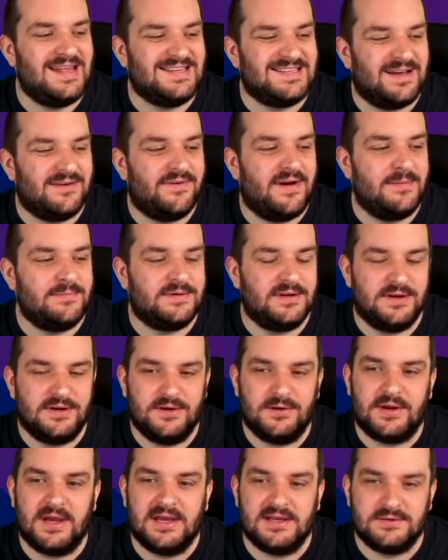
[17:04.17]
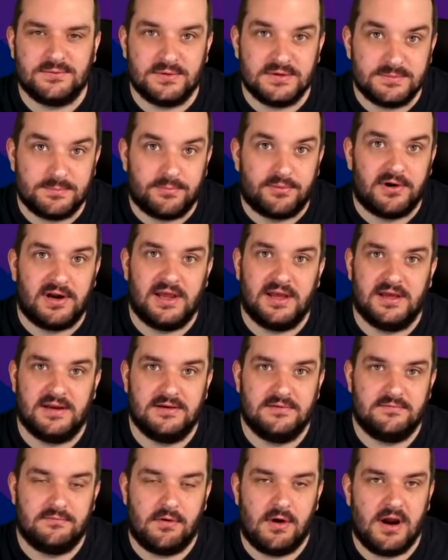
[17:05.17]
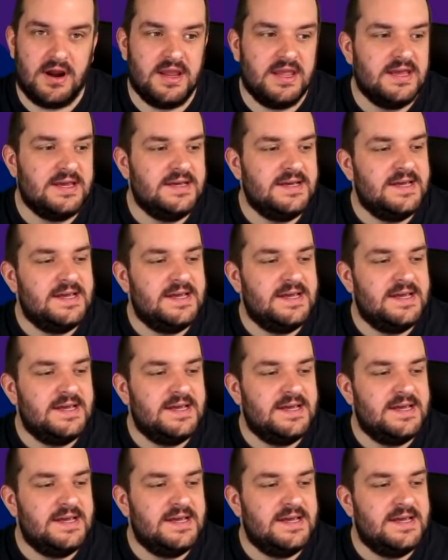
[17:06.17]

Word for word: Southampton and Newcastle is brilliant, right?